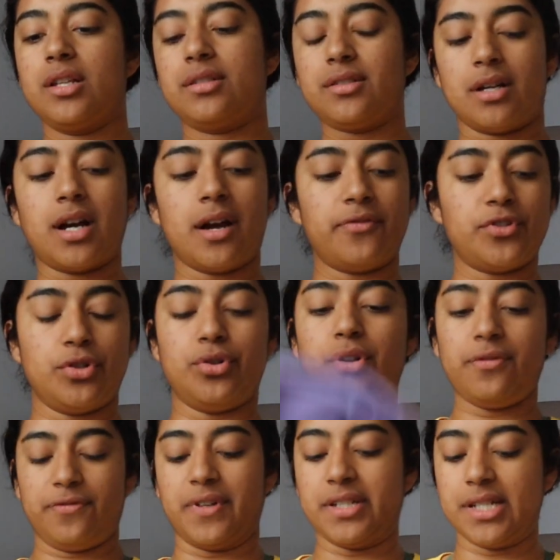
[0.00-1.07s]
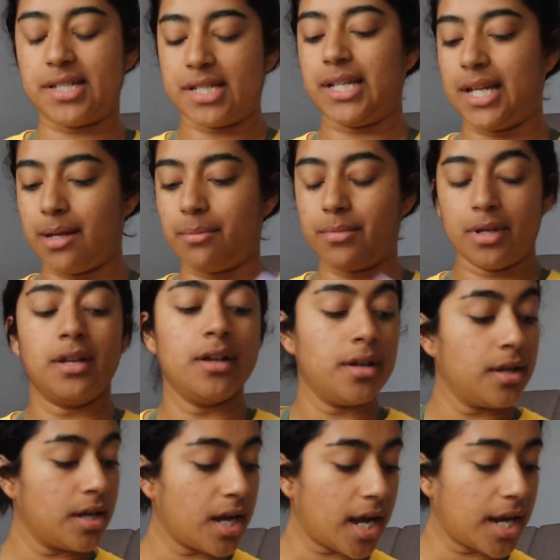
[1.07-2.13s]
soft, no front seam,
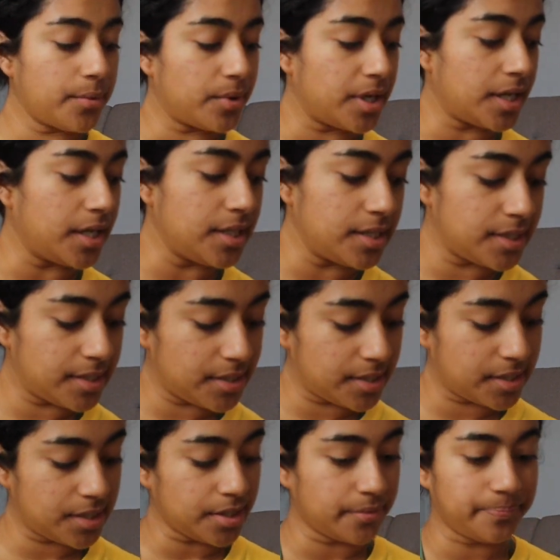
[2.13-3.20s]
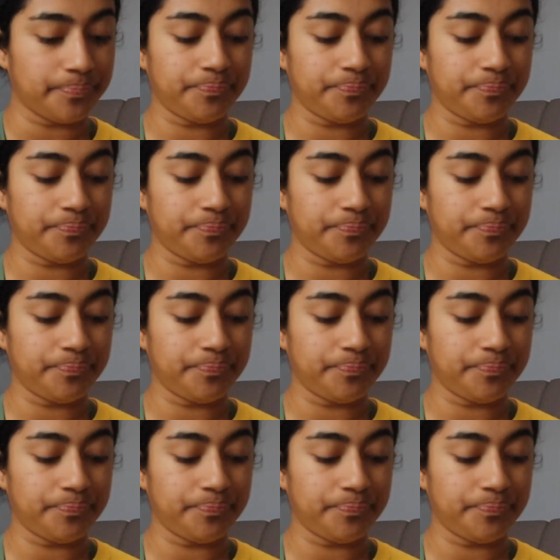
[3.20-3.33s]
high waist.